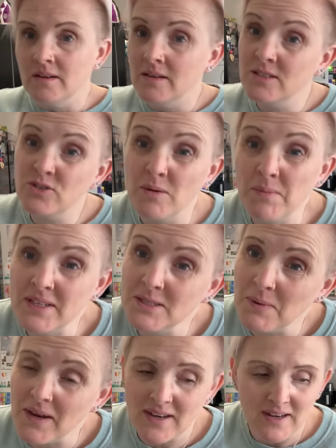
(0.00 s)
Sorry, Ben's
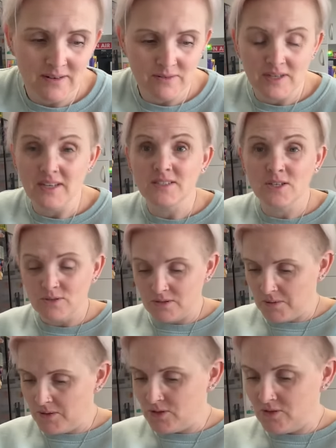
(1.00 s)
back now. He had to go to
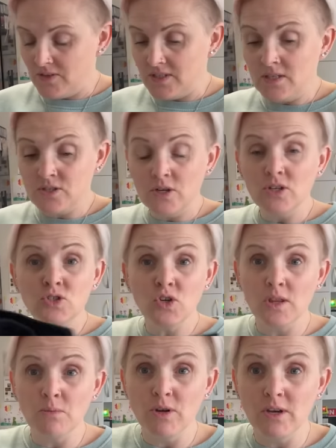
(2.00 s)
the post office. So I'm going to
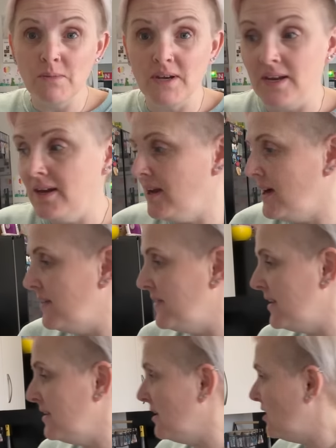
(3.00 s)
try them on in a minute and
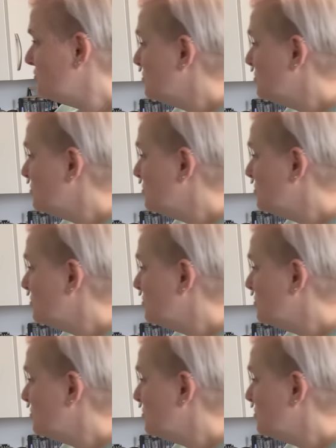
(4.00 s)
then I'll